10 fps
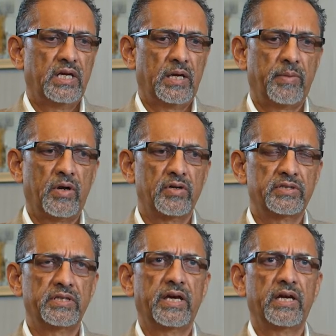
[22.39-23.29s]
about
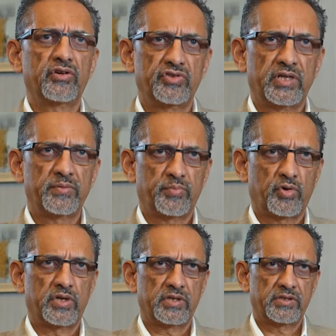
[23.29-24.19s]
the allogenic
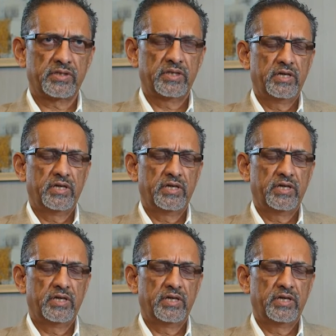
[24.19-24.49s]
products.